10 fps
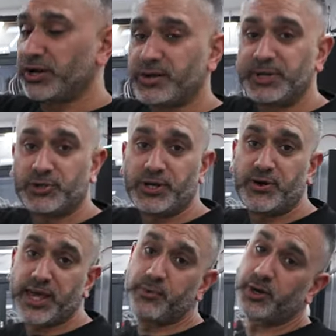going to be doing
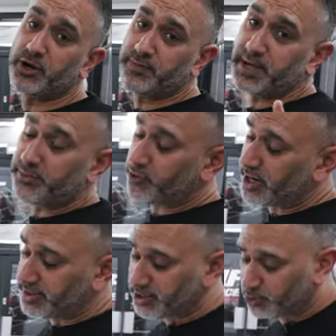on it, we're going to be
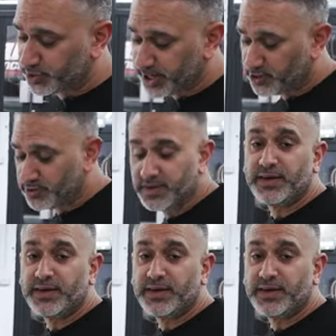upgrading the audio.